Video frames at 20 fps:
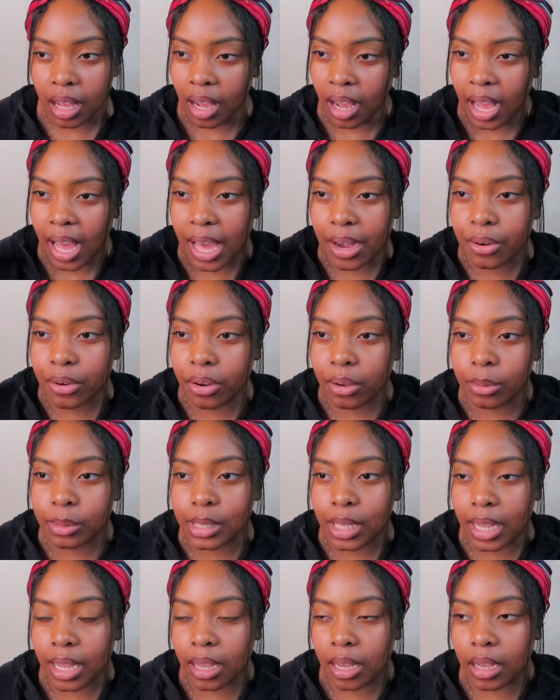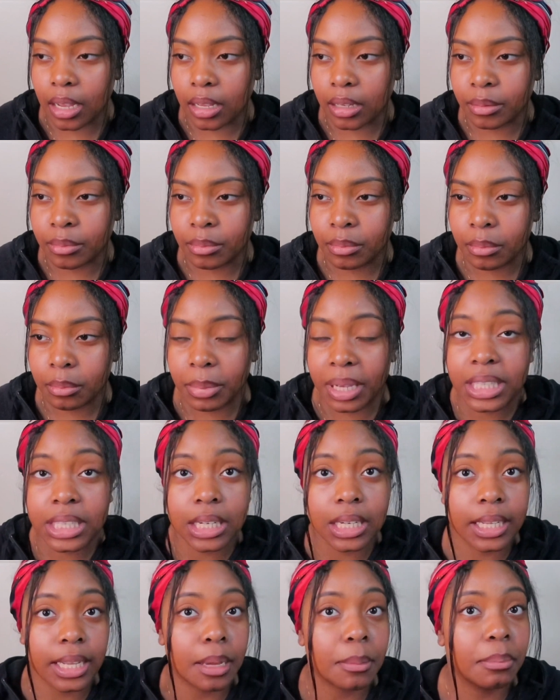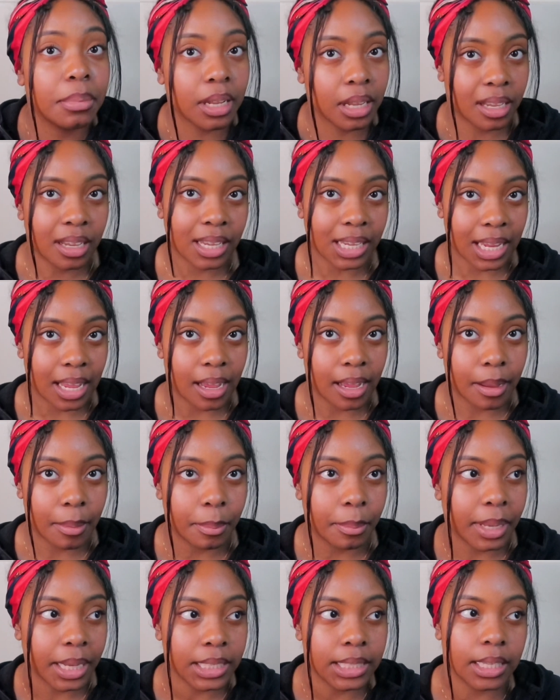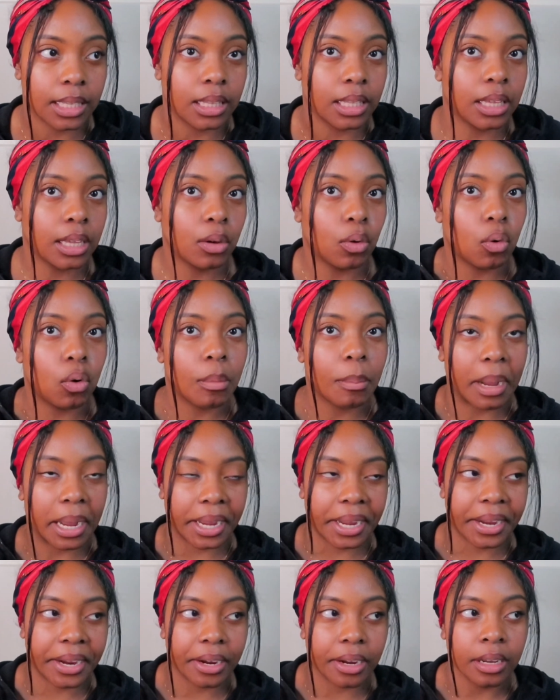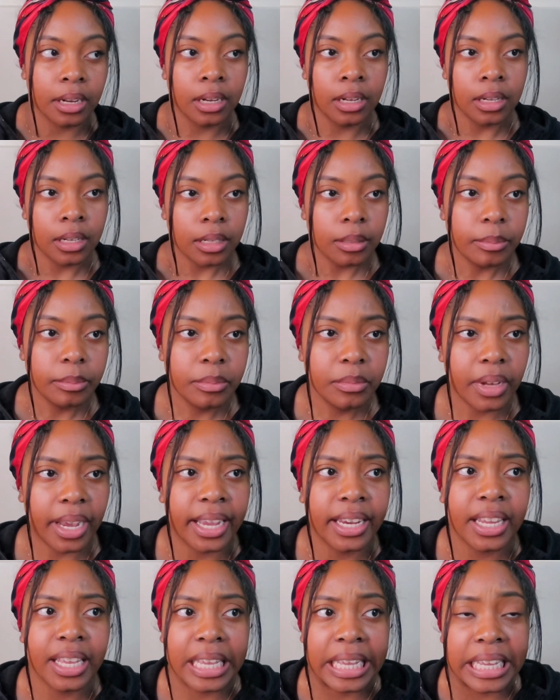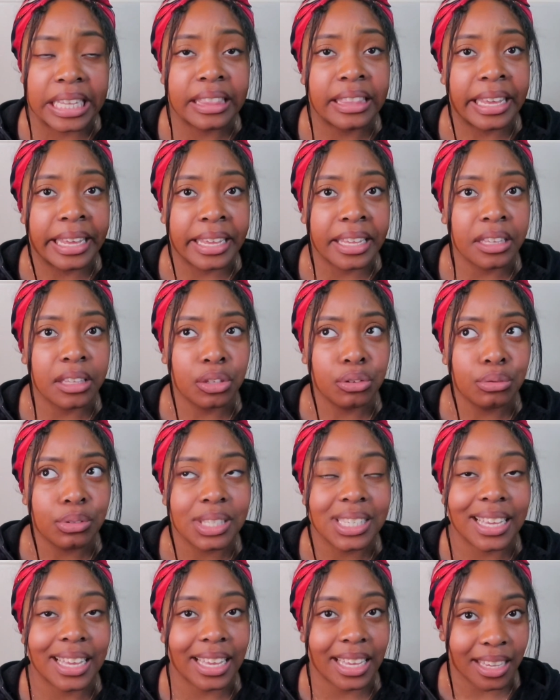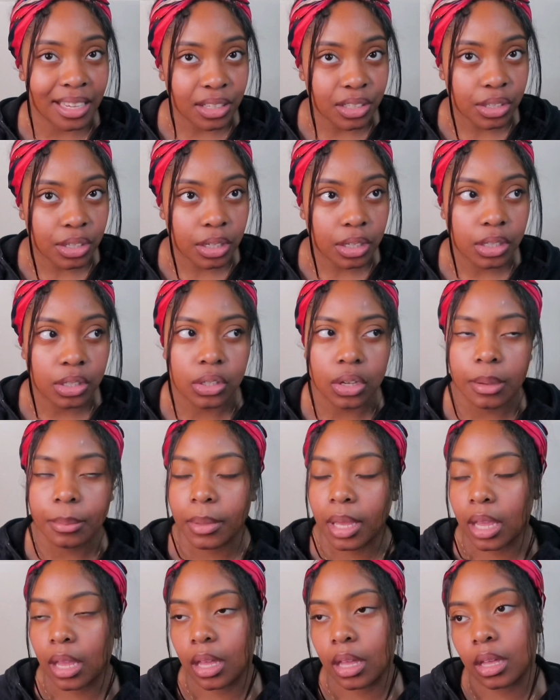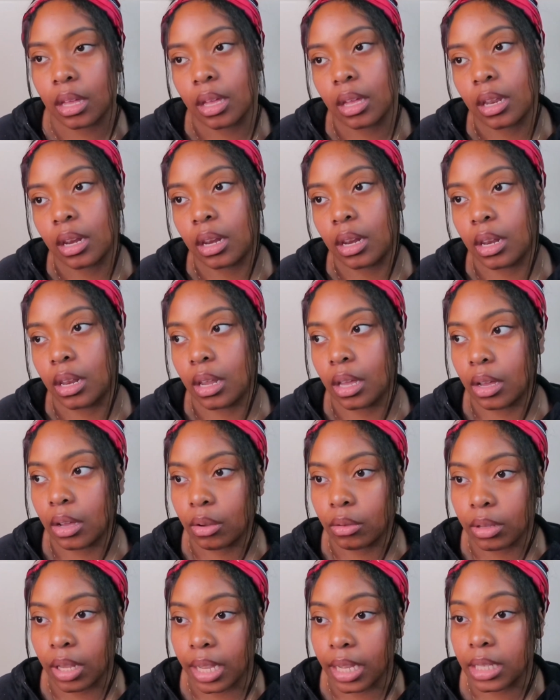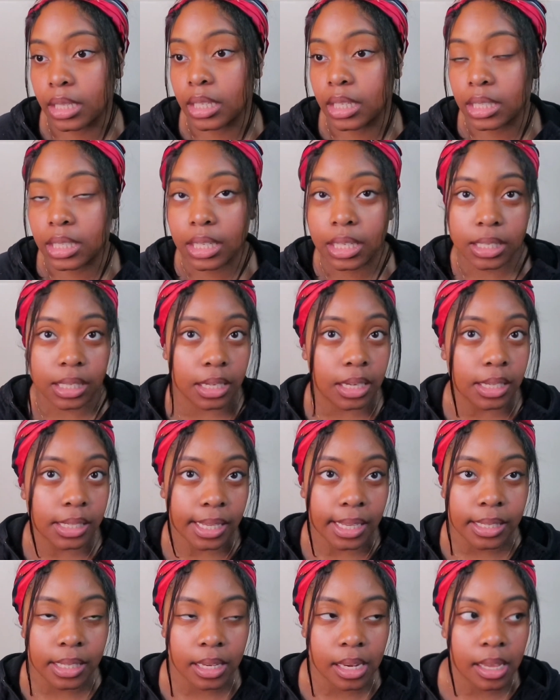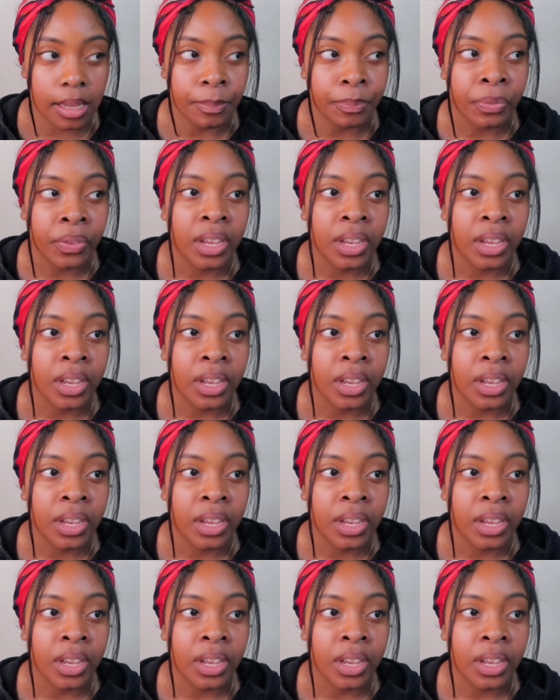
I don't know, it was like basically a blood clot basically on my ear, and they used to itch. So I'm like, no, like this is a necessity.